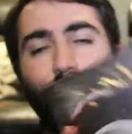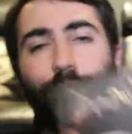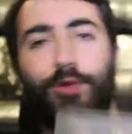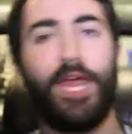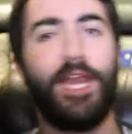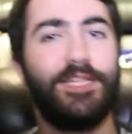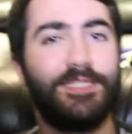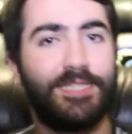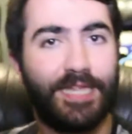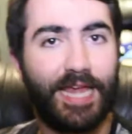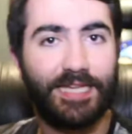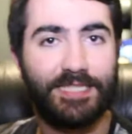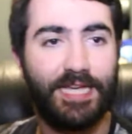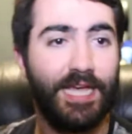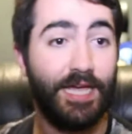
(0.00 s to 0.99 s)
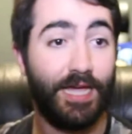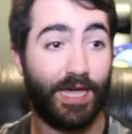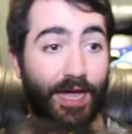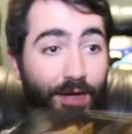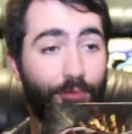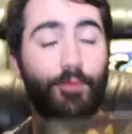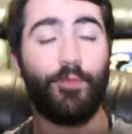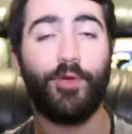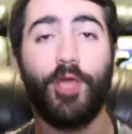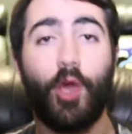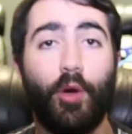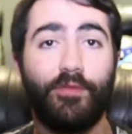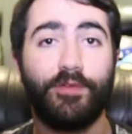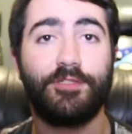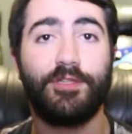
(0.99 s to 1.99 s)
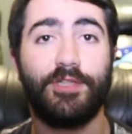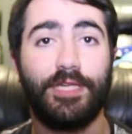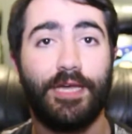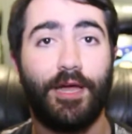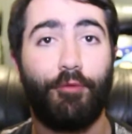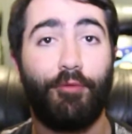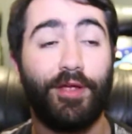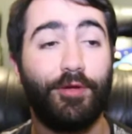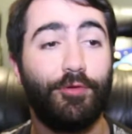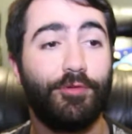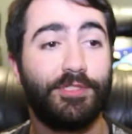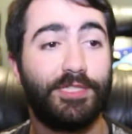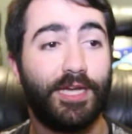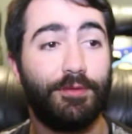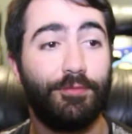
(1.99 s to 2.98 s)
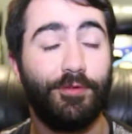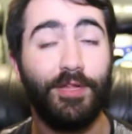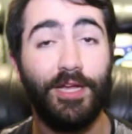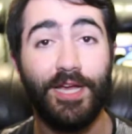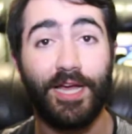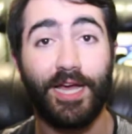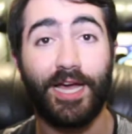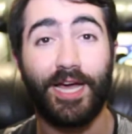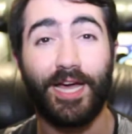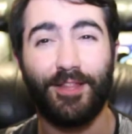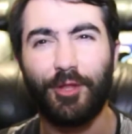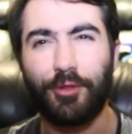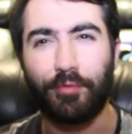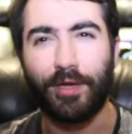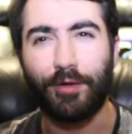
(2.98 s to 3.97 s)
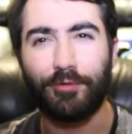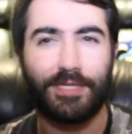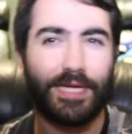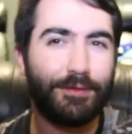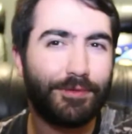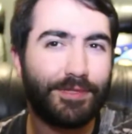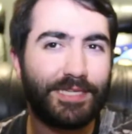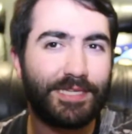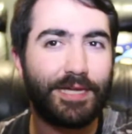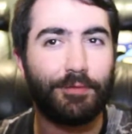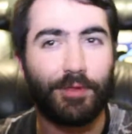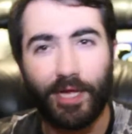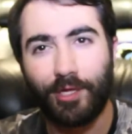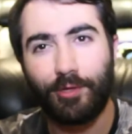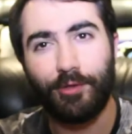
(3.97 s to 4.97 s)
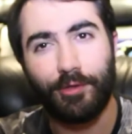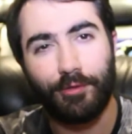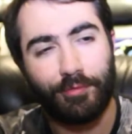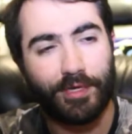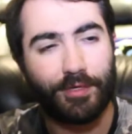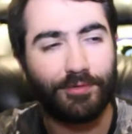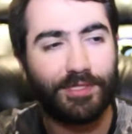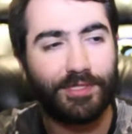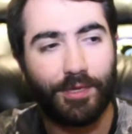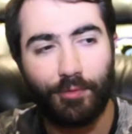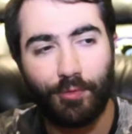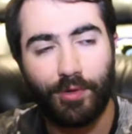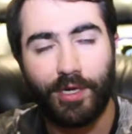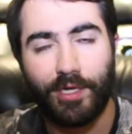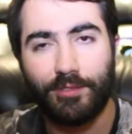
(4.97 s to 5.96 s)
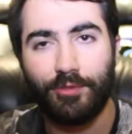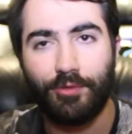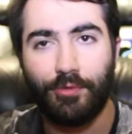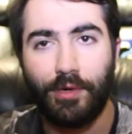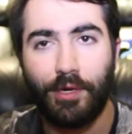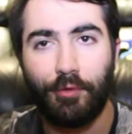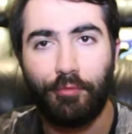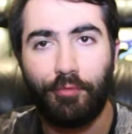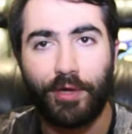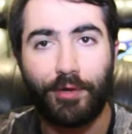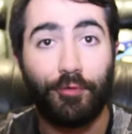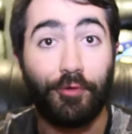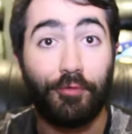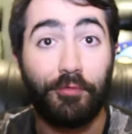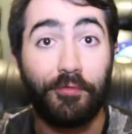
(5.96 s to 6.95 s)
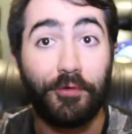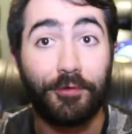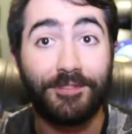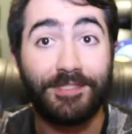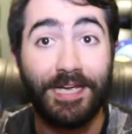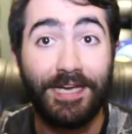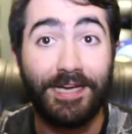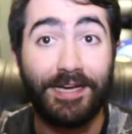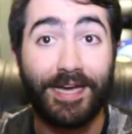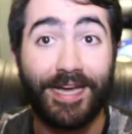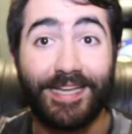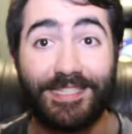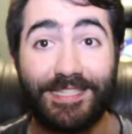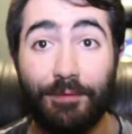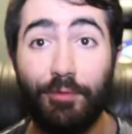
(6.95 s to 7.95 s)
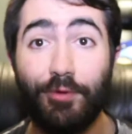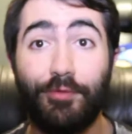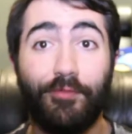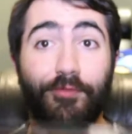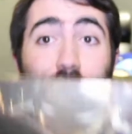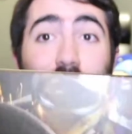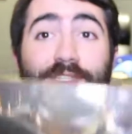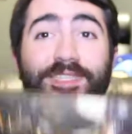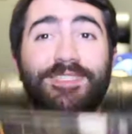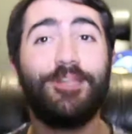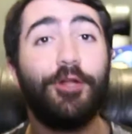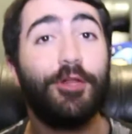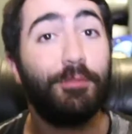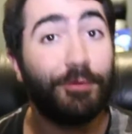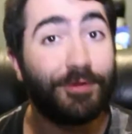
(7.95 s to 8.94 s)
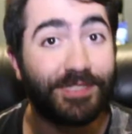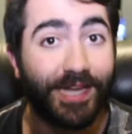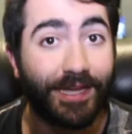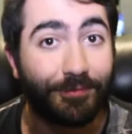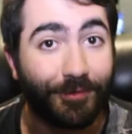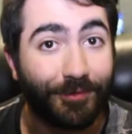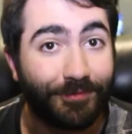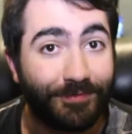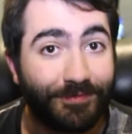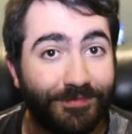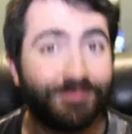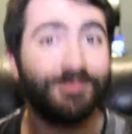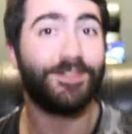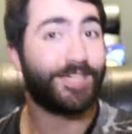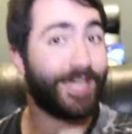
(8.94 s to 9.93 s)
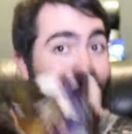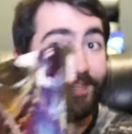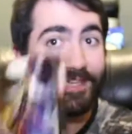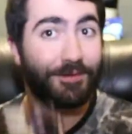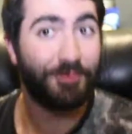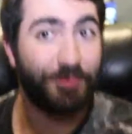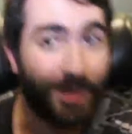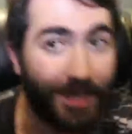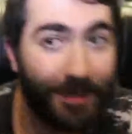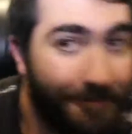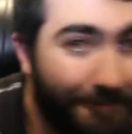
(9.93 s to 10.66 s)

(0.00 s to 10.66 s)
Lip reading: But we'll get into that when we go over to the record table. Not the record table, the table. I call it the record table when I do record reviews. It's a book review, so let's go to the book table. Okay, come with me.